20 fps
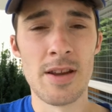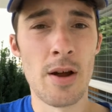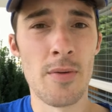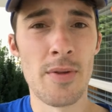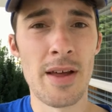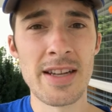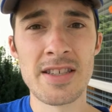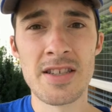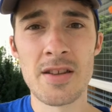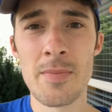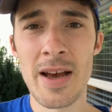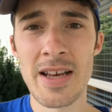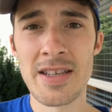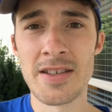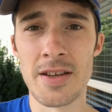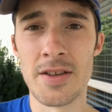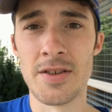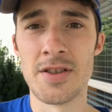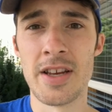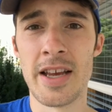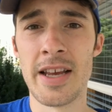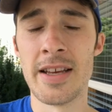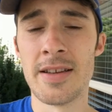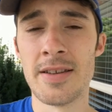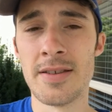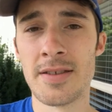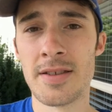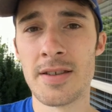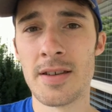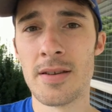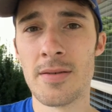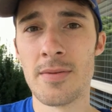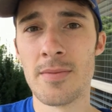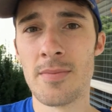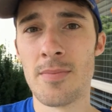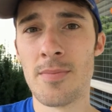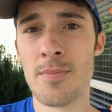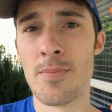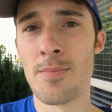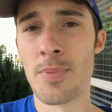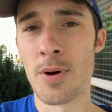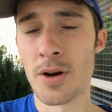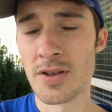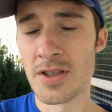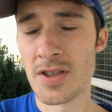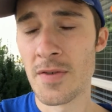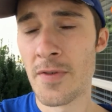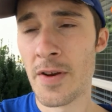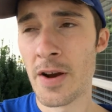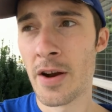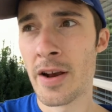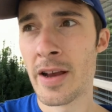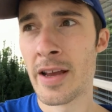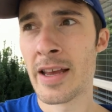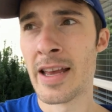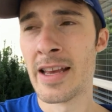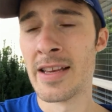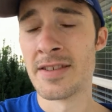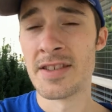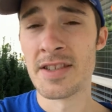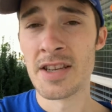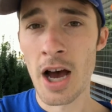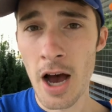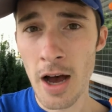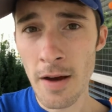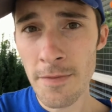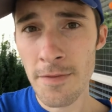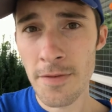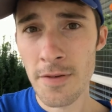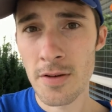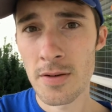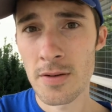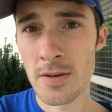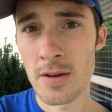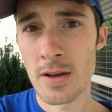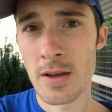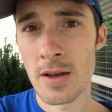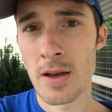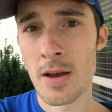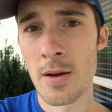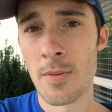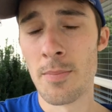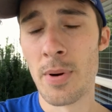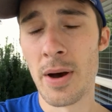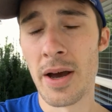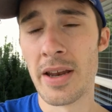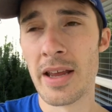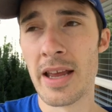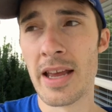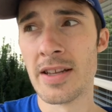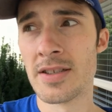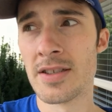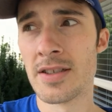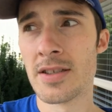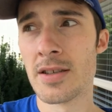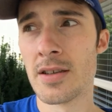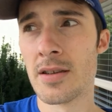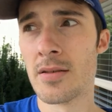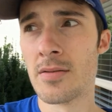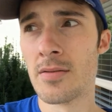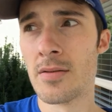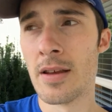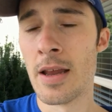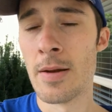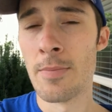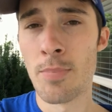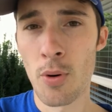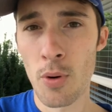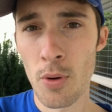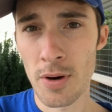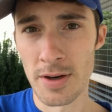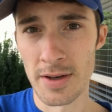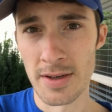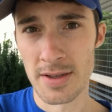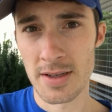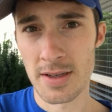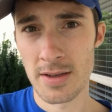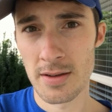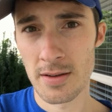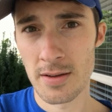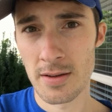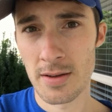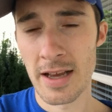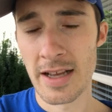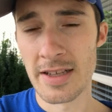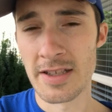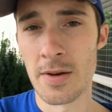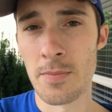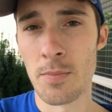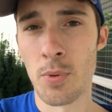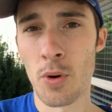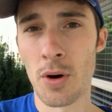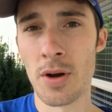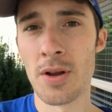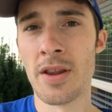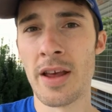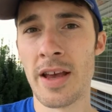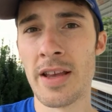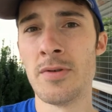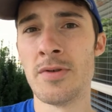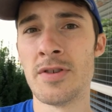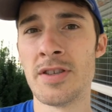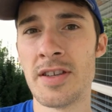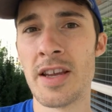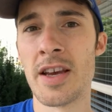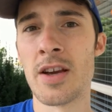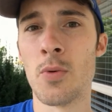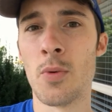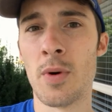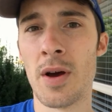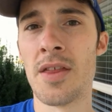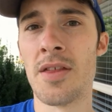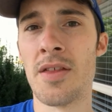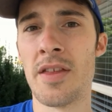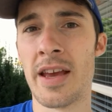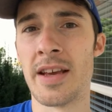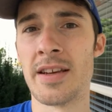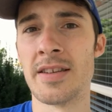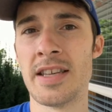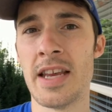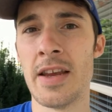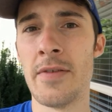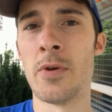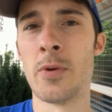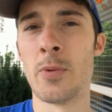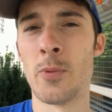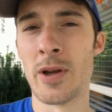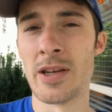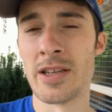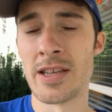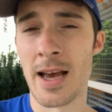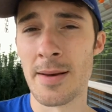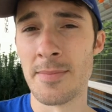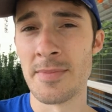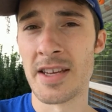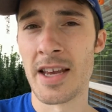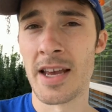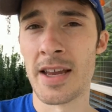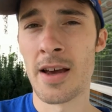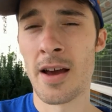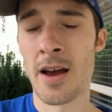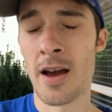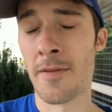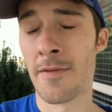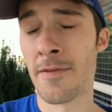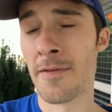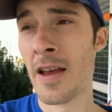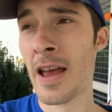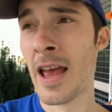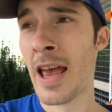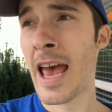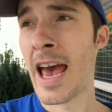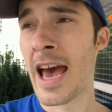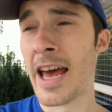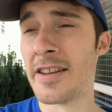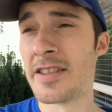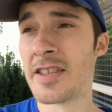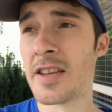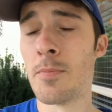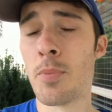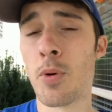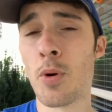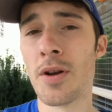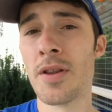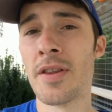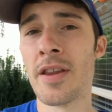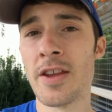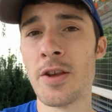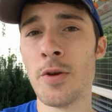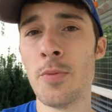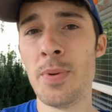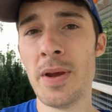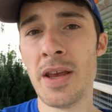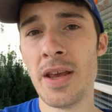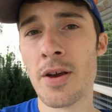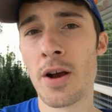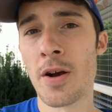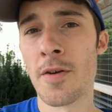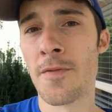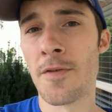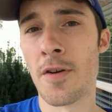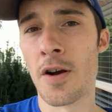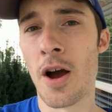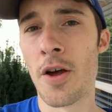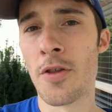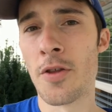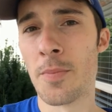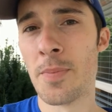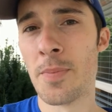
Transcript: that's the message, is persevering is tough, but it's important. It's important that you stick with things even when times get tough. And it's important that you be there for other